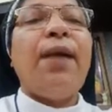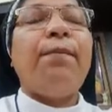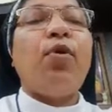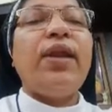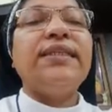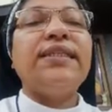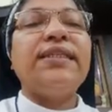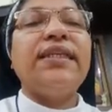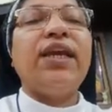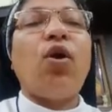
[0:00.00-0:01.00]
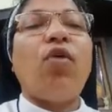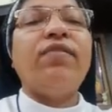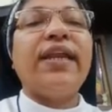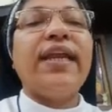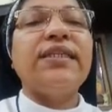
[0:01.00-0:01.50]
polycystic
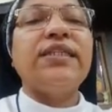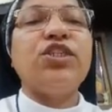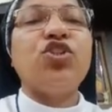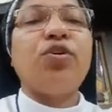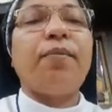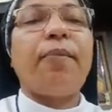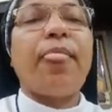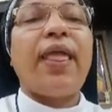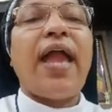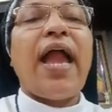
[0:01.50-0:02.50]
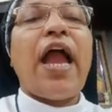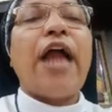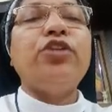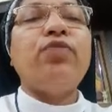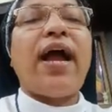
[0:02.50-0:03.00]
ovarian syndrome
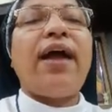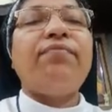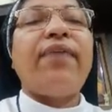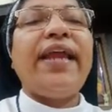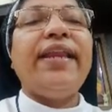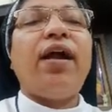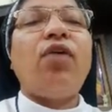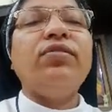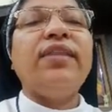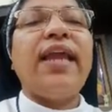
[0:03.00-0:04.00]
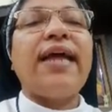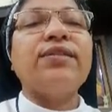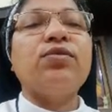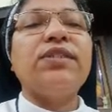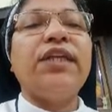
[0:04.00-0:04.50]
to find out the
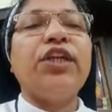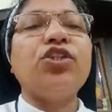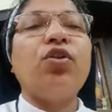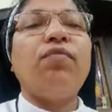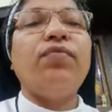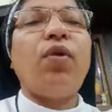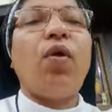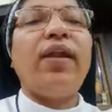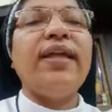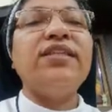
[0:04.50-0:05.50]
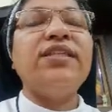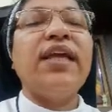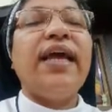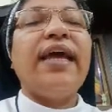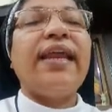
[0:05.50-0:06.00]
association of knowledge
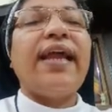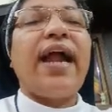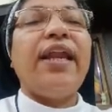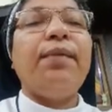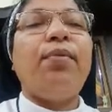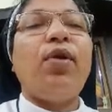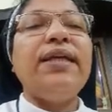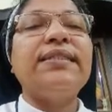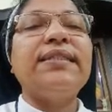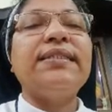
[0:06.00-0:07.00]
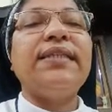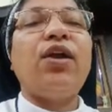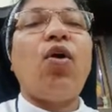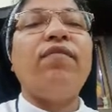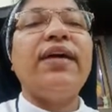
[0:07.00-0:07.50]
regarding polycystic
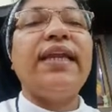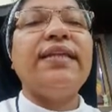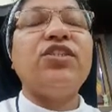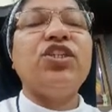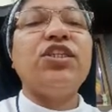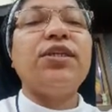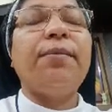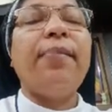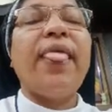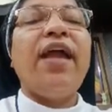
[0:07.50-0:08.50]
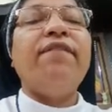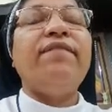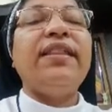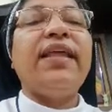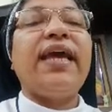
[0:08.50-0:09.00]
ovarian syndrome
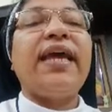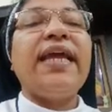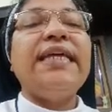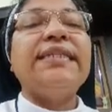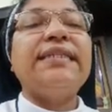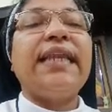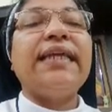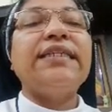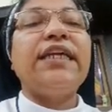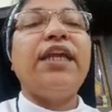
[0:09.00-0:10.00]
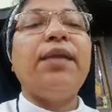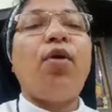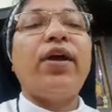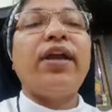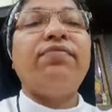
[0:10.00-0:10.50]
with their selected
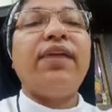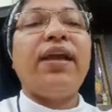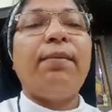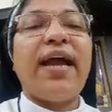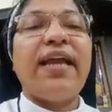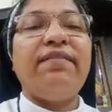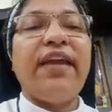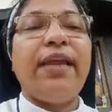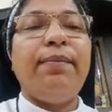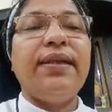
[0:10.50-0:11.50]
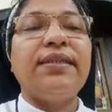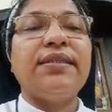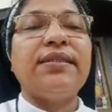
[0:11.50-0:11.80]
demographic variables.